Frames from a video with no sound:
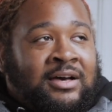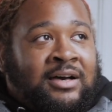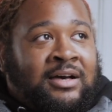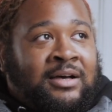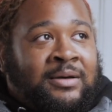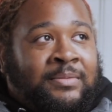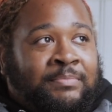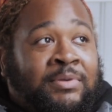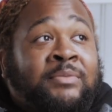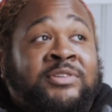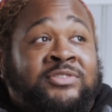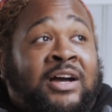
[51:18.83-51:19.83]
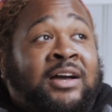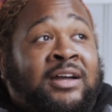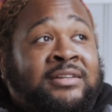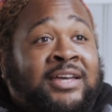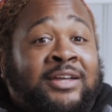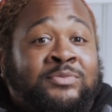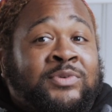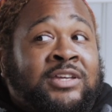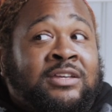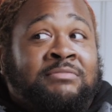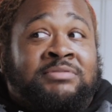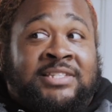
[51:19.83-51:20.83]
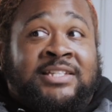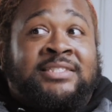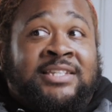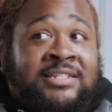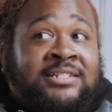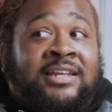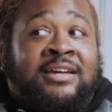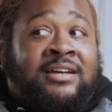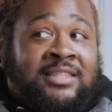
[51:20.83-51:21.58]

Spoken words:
But we tried, and we succeeded at